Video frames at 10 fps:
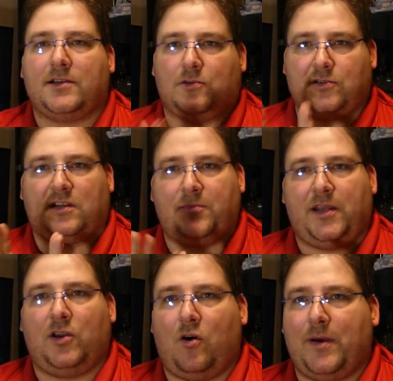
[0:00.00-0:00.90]
So it looks like I'm
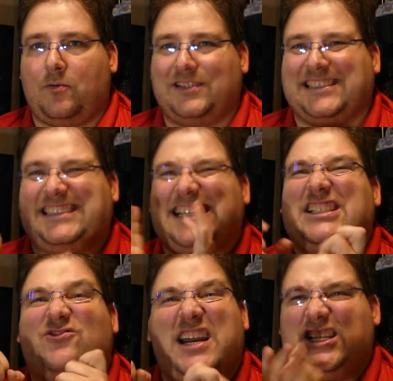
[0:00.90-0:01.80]
getting the all-metal one. That's,
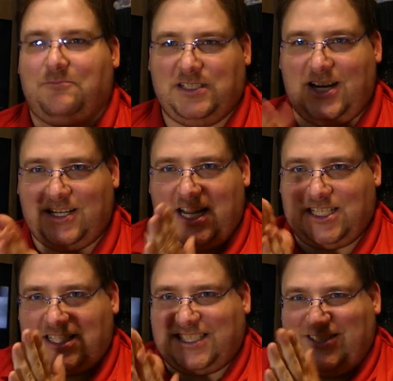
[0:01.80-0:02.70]
that's great. Oh, yes,
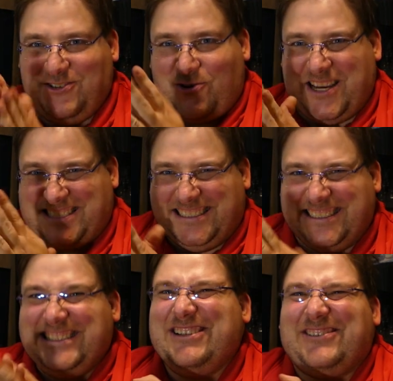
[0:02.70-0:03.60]
yes, yes, new
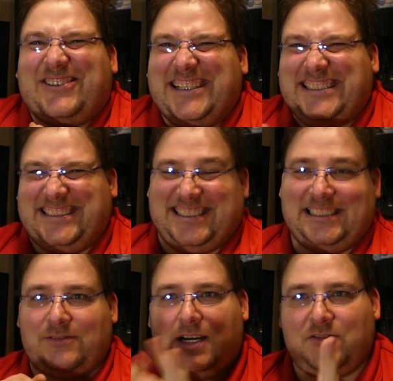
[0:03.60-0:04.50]
toys, new toys. You can
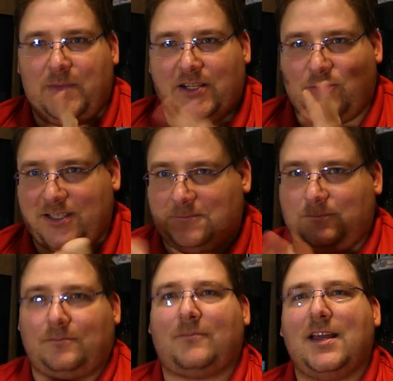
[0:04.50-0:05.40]
never have too many toys.
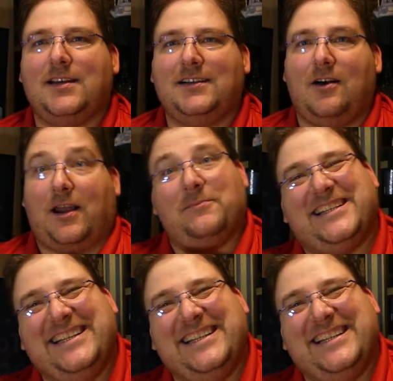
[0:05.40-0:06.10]
Okay.